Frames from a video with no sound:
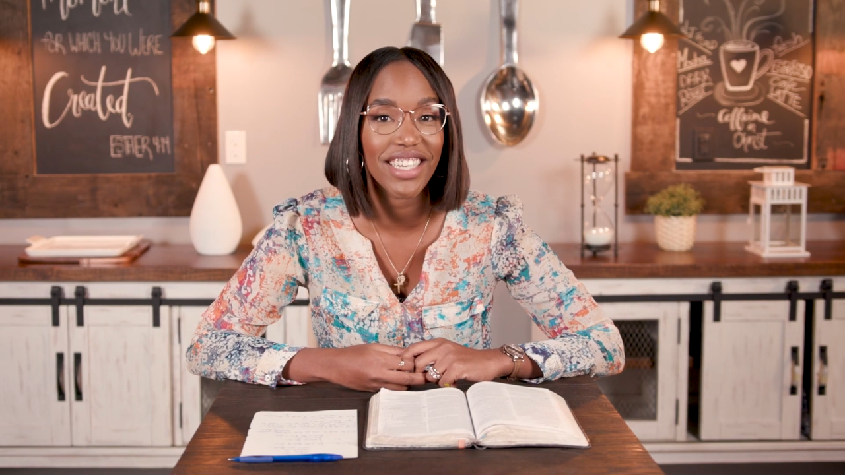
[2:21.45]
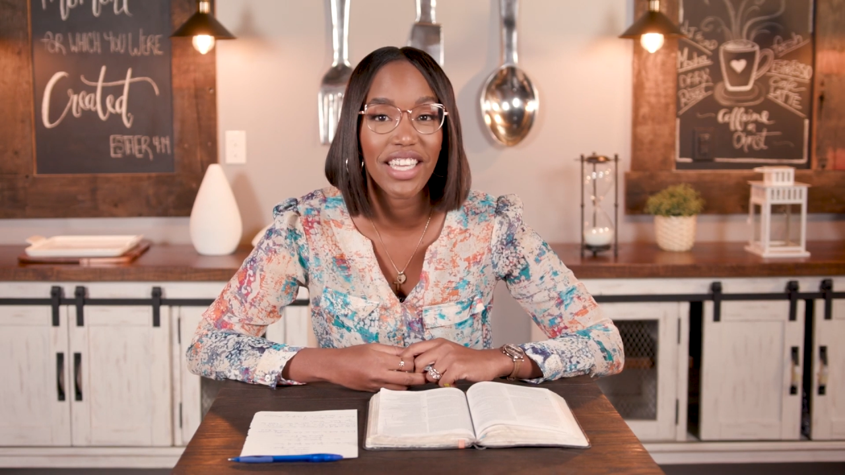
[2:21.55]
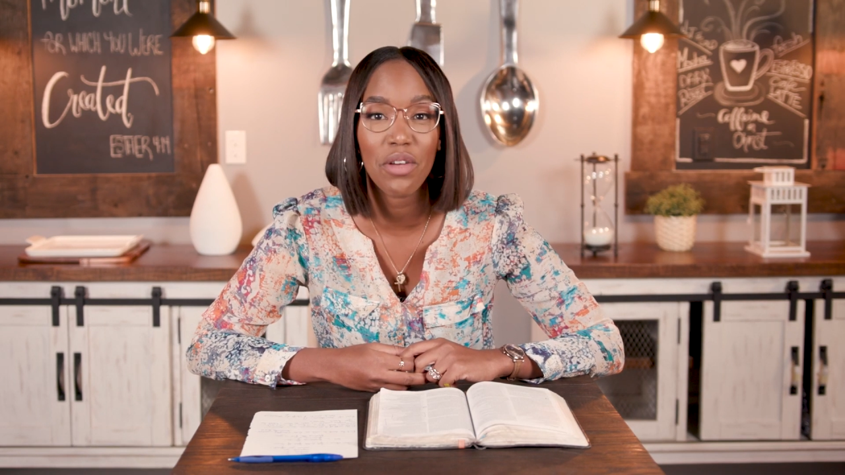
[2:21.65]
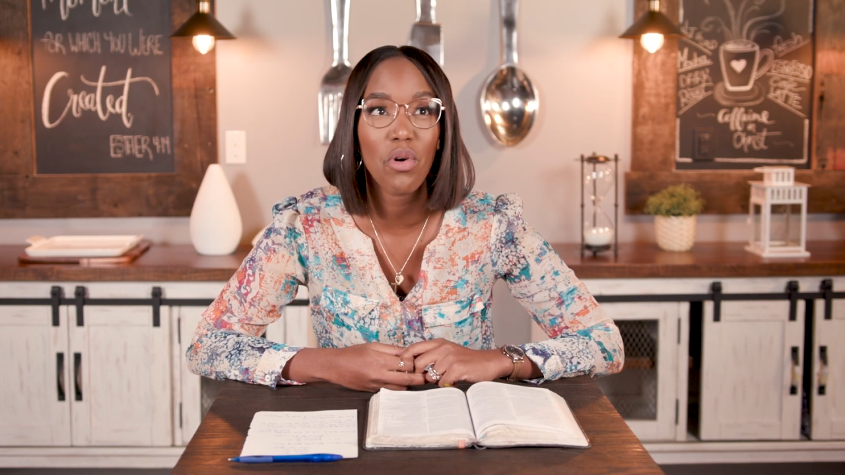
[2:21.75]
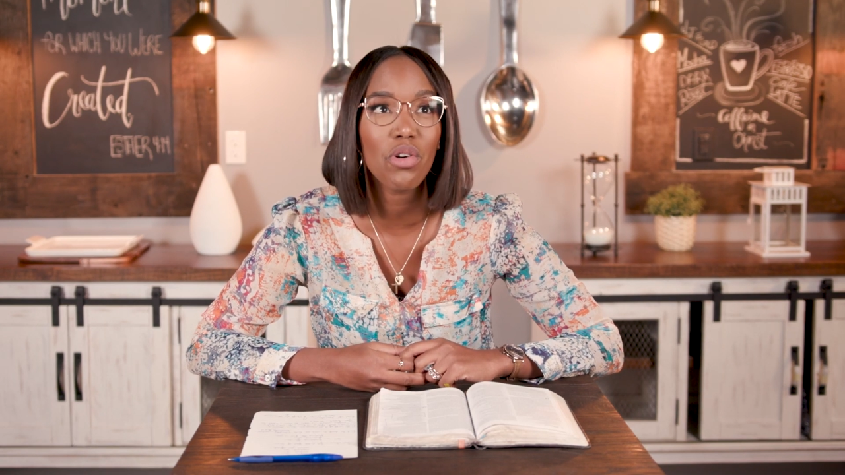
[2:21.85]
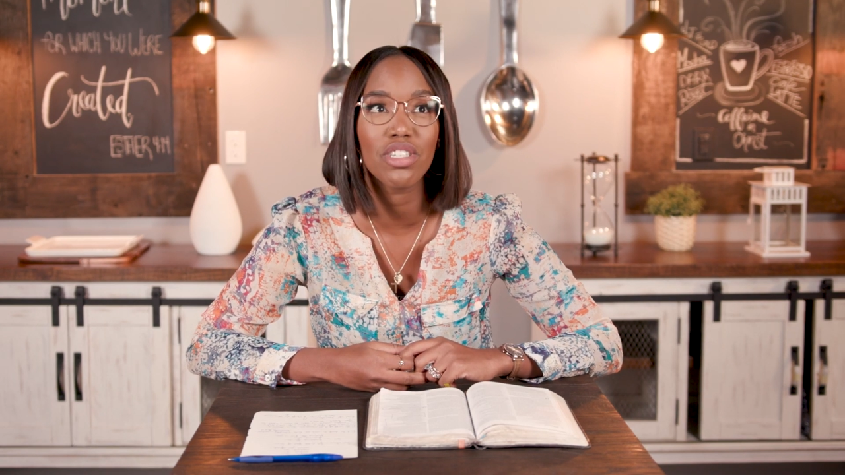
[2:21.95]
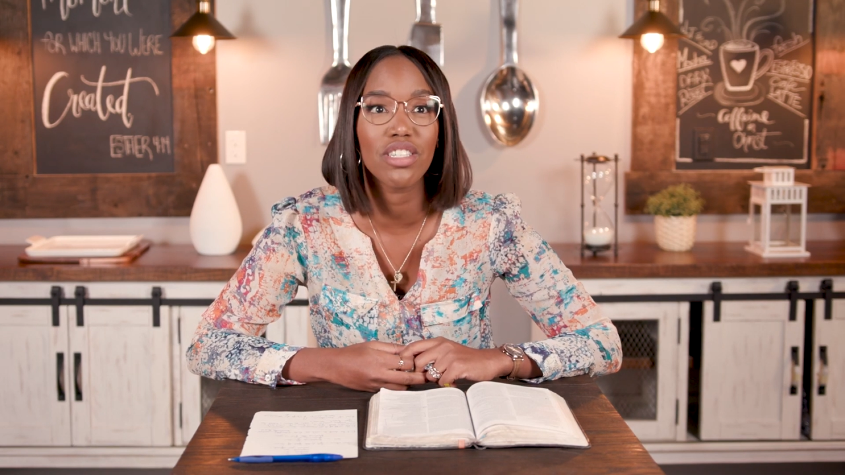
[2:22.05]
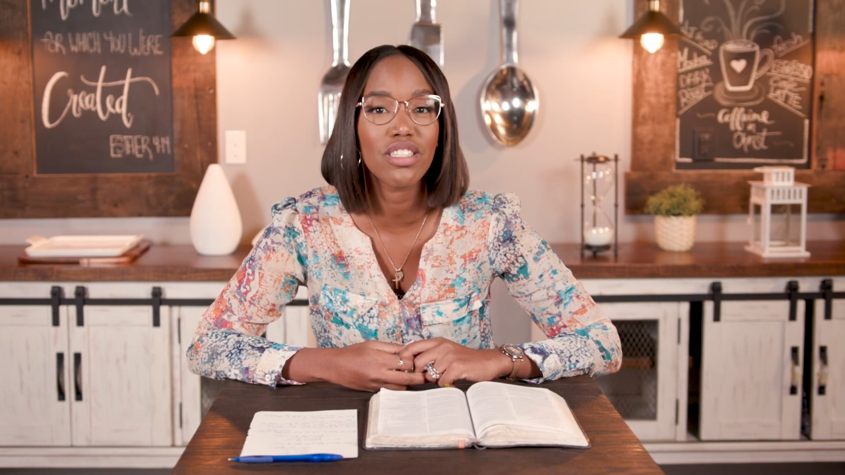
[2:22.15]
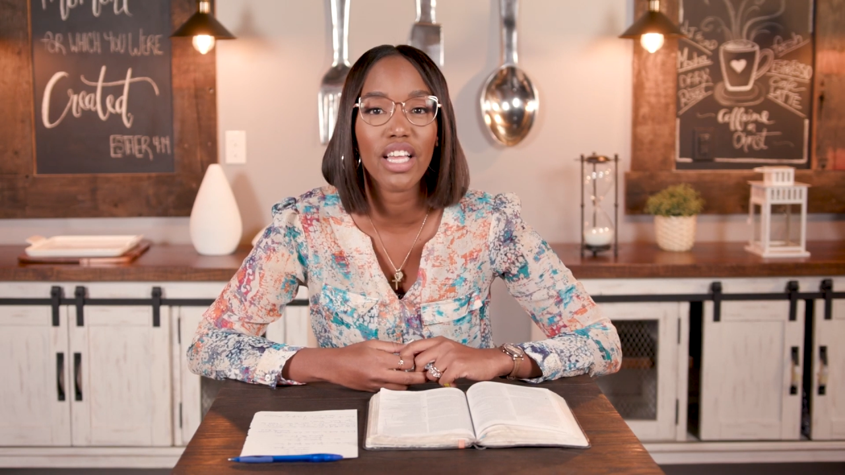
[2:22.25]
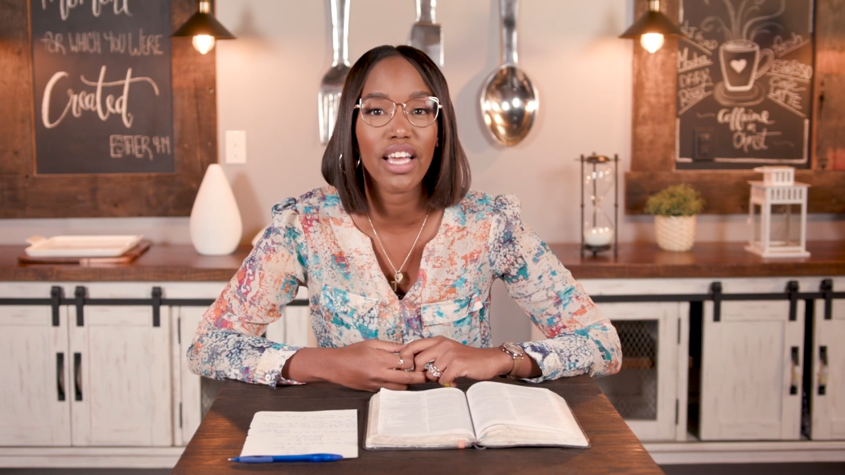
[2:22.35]
He won't
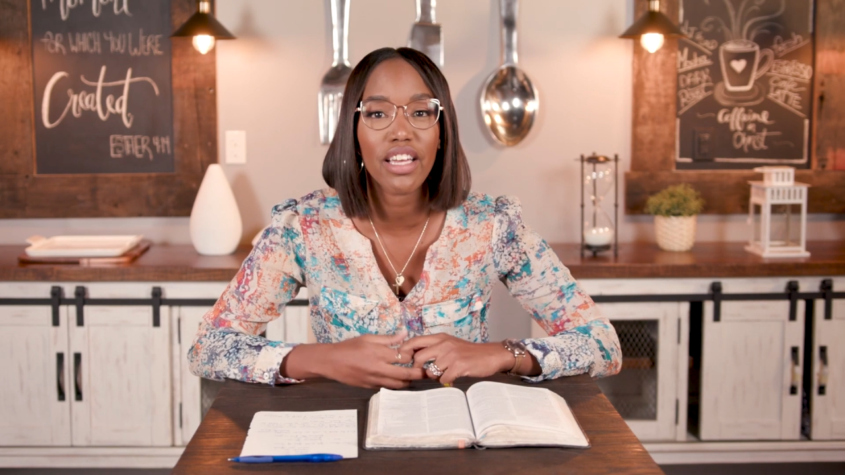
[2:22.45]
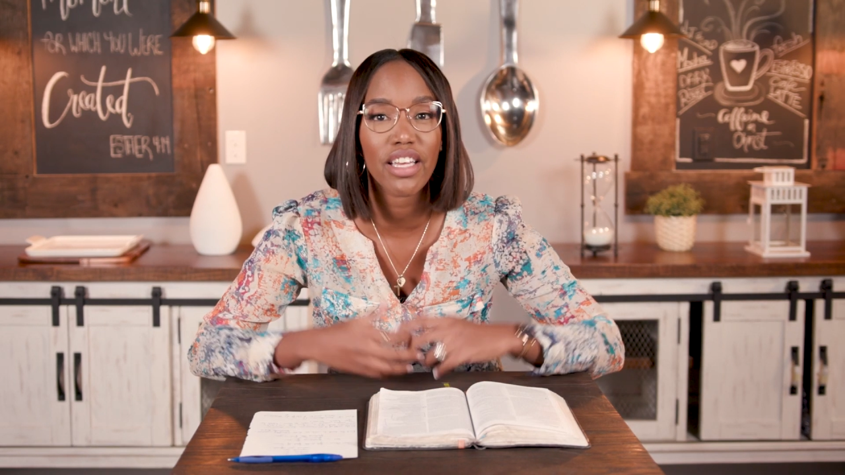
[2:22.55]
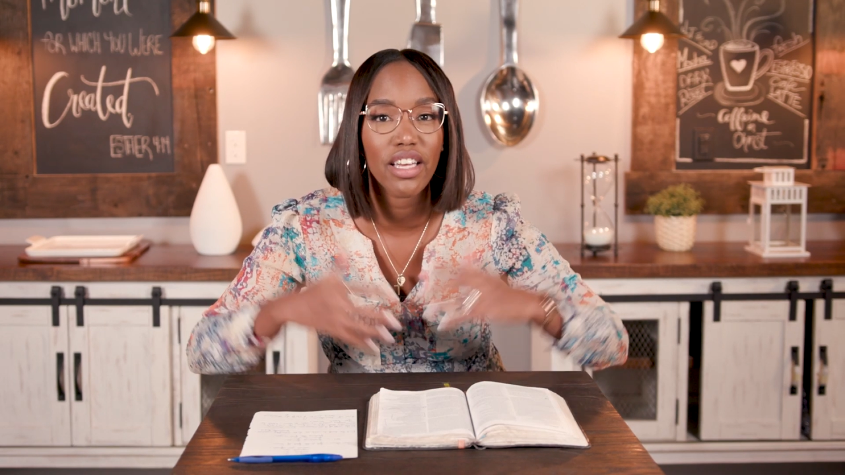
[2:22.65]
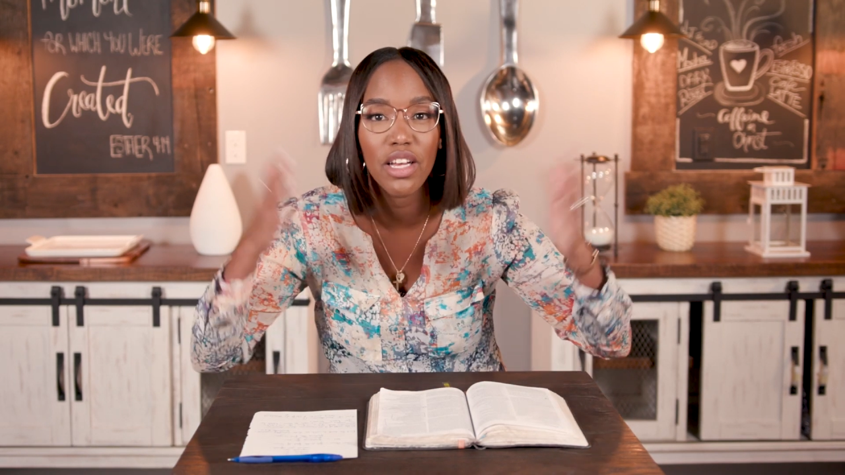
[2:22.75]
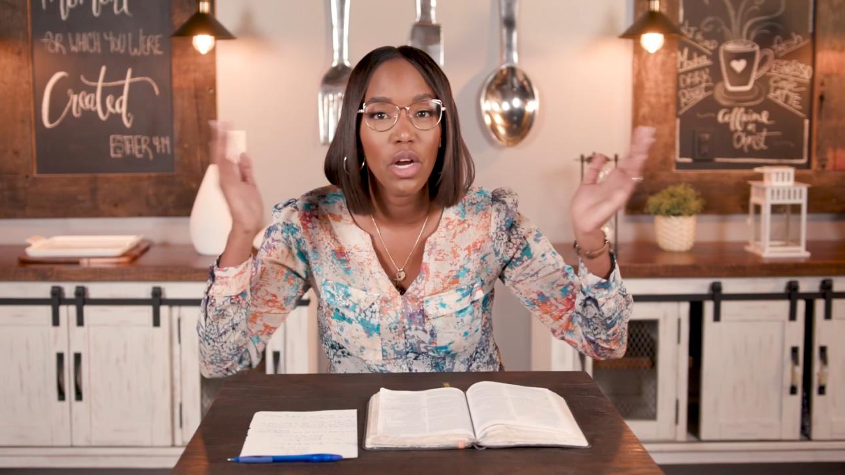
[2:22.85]
just like